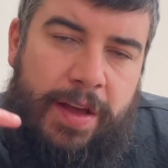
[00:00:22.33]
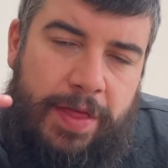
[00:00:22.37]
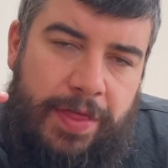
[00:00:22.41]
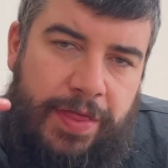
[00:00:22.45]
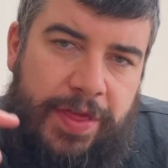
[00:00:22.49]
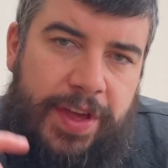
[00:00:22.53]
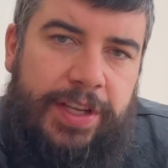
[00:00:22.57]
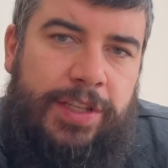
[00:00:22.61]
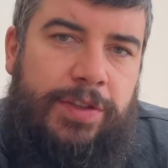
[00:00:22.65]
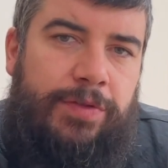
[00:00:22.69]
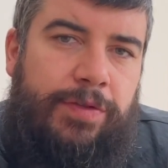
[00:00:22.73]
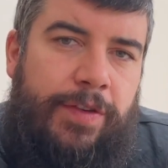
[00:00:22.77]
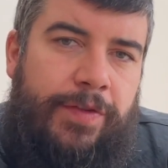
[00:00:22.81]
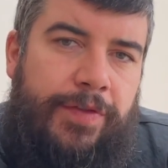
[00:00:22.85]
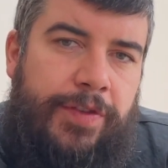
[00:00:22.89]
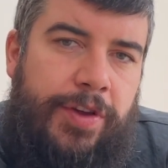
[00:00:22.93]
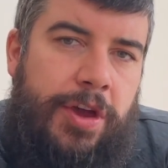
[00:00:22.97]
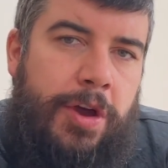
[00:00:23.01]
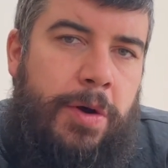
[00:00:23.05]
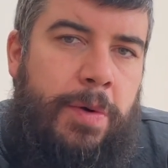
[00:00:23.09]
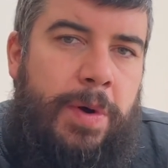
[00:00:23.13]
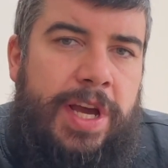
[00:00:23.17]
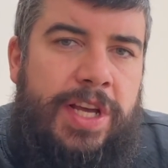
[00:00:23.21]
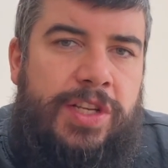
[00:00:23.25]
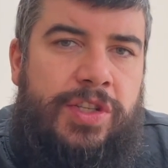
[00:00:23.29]
This
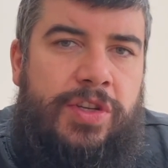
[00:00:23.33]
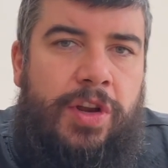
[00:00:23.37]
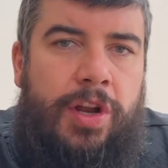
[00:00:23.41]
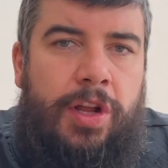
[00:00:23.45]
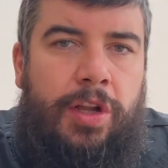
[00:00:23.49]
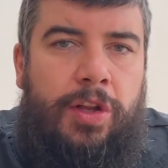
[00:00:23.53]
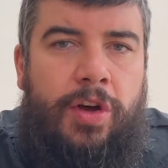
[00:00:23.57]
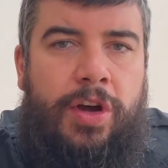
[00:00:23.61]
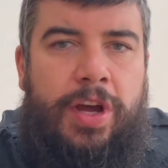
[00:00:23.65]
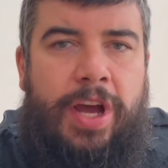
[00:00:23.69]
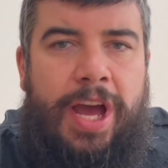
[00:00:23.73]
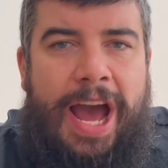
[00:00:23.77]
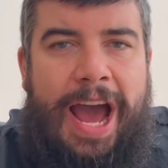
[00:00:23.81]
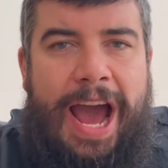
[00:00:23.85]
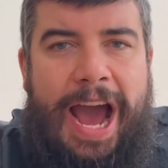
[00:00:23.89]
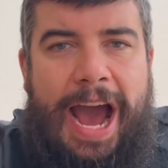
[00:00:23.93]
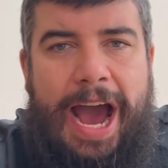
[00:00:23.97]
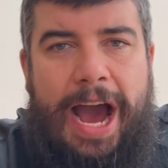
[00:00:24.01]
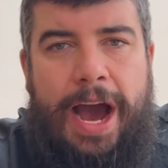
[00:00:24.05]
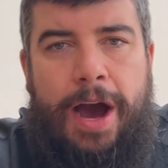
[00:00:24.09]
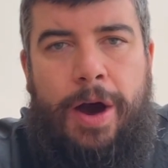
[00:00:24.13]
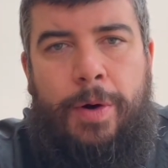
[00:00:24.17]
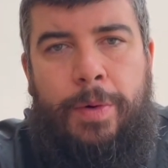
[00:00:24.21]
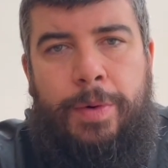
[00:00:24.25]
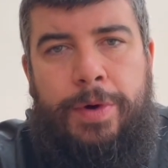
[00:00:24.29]
review is going to look at
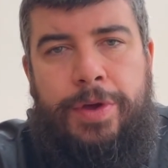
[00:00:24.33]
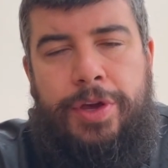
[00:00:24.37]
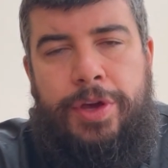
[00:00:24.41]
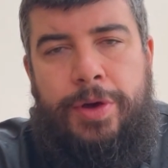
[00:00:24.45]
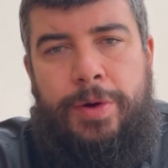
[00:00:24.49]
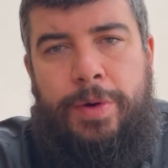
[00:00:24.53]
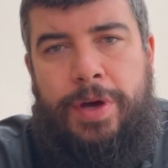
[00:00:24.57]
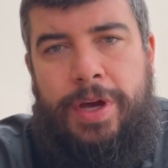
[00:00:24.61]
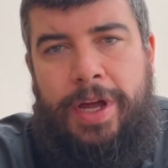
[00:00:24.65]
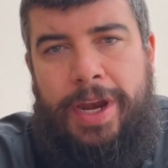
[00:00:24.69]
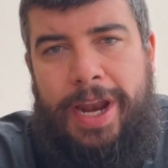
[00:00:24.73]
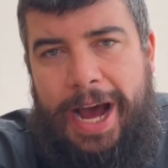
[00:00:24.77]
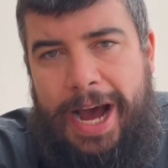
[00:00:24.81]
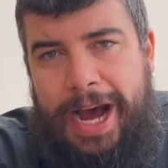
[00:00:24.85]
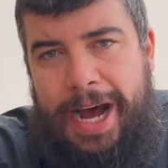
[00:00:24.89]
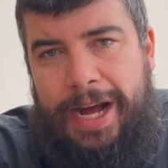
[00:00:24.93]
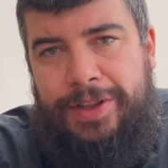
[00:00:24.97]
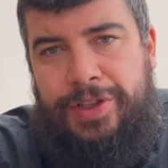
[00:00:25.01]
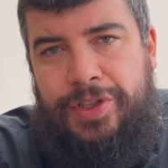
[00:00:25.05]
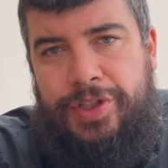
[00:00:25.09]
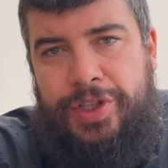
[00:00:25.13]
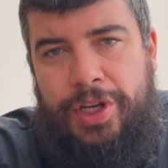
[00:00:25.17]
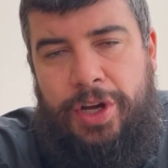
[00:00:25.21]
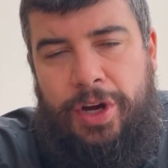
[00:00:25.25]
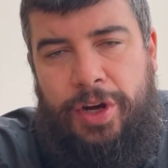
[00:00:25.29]
how you can
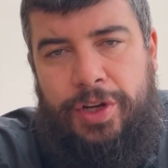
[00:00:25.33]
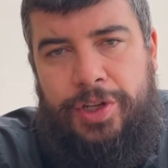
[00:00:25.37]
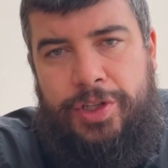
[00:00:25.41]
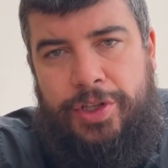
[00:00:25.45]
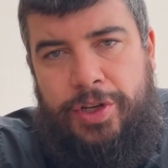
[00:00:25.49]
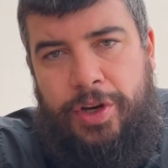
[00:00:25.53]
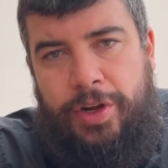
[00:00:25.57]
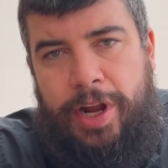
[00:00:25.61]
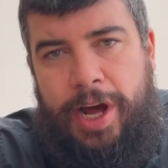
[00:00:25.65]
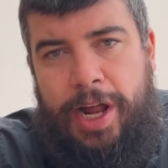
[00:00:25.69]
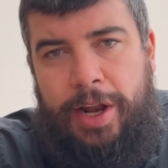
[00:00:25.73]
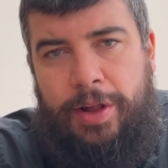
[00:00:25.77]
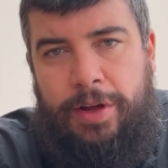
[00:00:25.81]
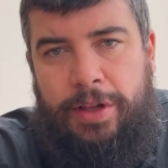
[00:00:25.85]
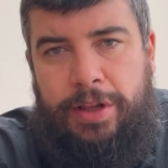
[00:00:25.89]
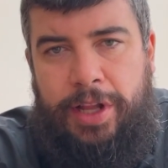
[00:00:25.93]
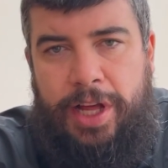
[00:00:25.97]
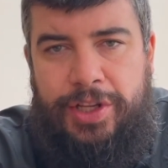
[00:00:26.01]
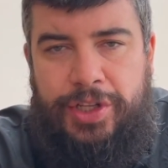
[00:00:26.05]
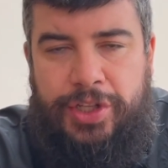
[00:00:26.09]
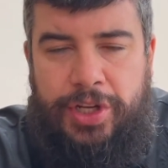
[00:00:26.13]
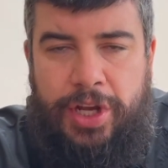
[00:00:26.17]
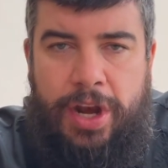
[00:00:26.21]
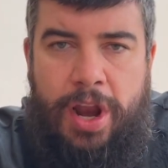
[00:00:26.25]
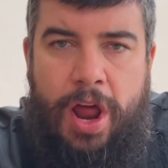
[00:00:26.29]
add to your Stone Island
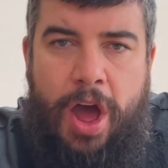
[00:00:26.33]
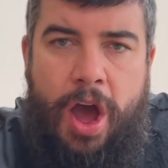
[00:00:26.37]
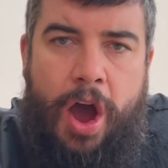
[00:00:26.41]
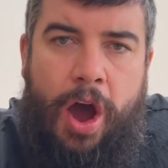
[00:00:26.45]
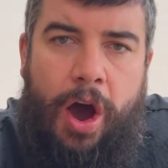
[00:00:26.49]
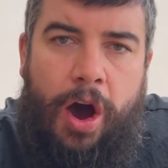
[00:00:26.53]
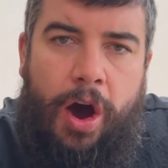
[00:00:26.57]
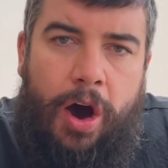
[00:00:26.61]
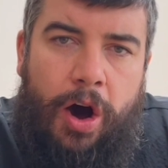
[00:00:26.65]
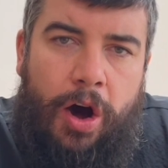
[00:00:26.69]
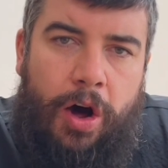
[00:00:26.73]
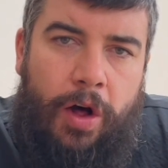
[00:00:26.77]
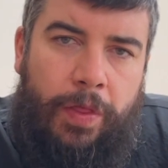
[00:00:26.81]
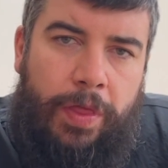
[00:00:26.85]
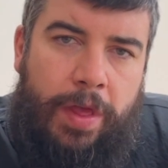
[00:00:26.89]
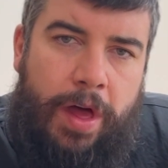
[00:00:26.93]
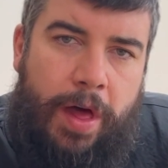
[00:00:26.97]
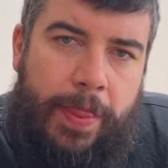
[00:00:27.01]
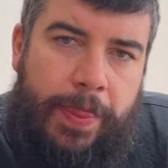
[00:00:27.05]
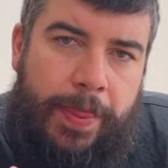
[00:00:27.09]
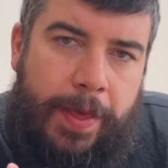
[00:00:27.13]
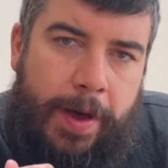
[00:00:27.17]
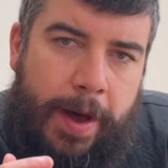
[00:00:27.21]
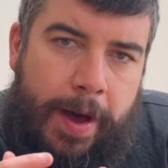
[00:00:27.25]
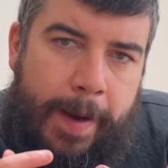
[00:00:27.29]
collection
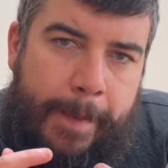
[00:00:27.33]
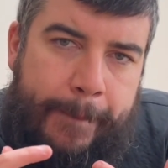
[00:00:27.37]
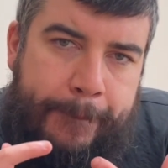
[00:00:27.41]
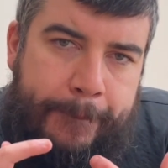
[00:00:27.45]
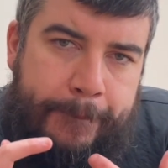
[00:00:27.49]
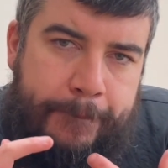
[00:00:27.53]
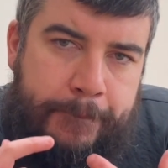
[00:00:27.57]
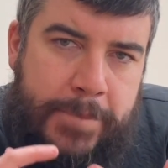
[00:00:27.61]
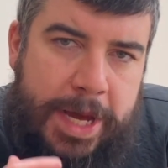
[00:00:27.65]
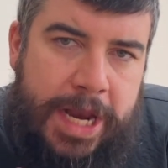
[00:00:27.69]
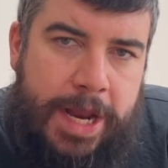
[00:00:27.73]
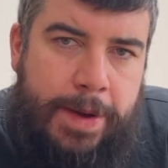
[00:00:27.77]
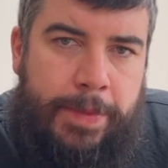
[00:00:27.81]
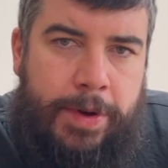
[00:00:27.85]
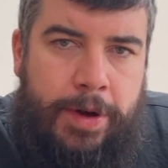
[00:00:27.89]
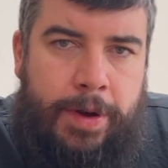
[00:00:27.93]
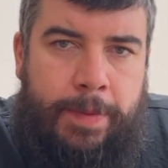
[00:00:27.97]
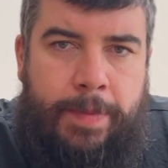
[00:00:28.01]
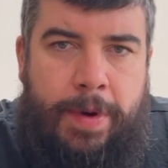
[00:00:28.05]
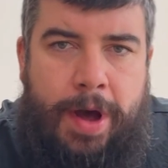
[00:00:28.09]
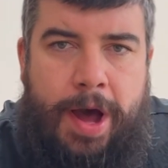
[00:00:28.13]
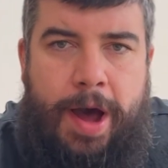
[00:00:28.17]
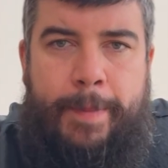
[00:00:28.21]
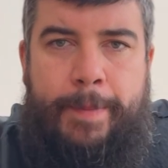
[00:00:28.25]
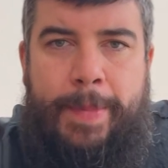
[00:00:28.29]
on the
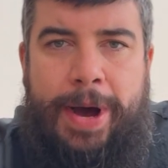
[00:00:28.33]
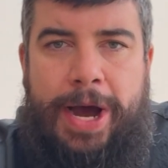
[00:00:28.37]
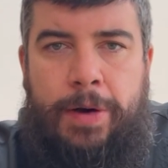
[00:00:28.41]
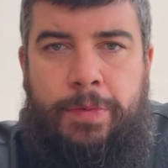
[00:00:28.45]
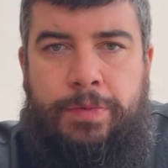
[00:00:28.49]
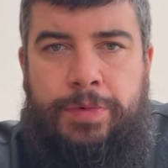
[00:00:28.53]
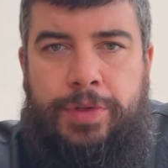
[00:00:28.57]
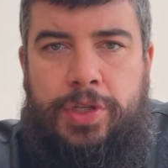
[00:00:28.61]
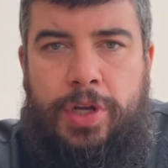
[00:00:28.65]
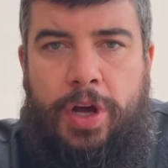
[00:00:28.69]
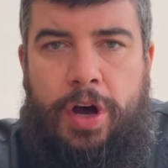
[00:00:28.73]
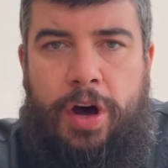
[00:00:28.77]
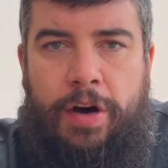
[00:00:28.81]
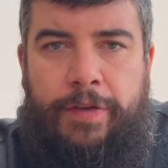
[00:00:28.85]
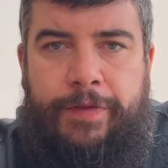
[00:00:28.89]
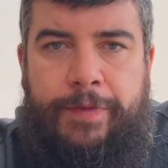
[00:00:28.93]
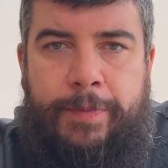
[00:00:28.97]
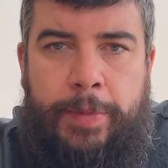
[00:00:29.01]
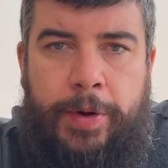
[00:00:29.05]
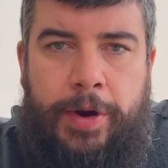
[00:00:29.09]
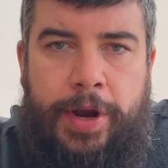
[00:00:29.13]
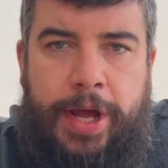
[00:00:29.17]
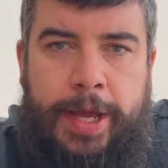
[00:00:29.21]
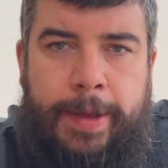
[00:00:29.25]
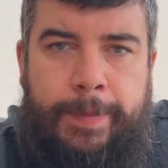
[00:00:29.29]
minimum amount of
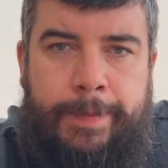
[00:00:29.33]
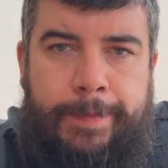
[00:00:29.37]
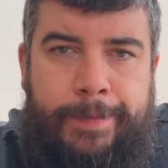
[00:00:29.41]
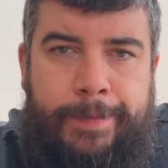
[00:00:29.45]
money.